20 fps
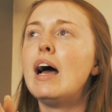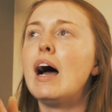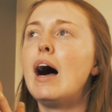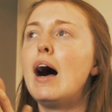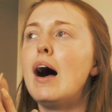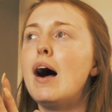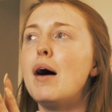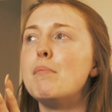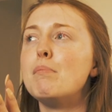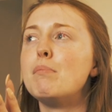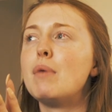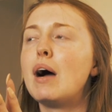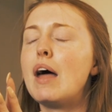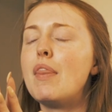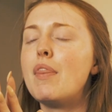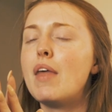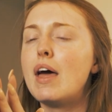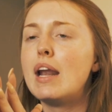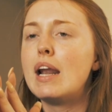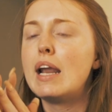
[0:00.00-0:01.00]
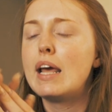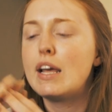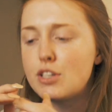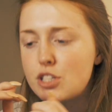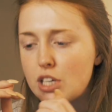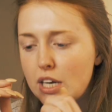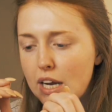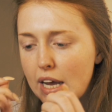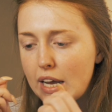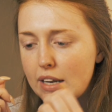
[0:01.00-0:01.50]
And then
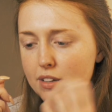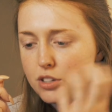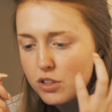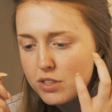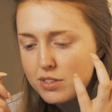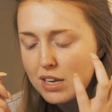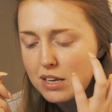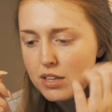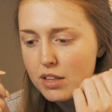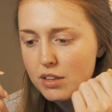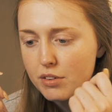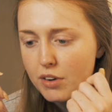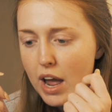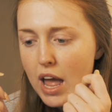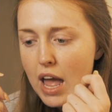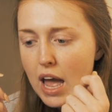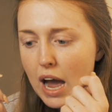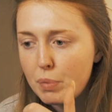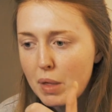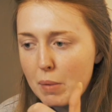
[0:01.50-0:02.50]
literally do the same to the other eye.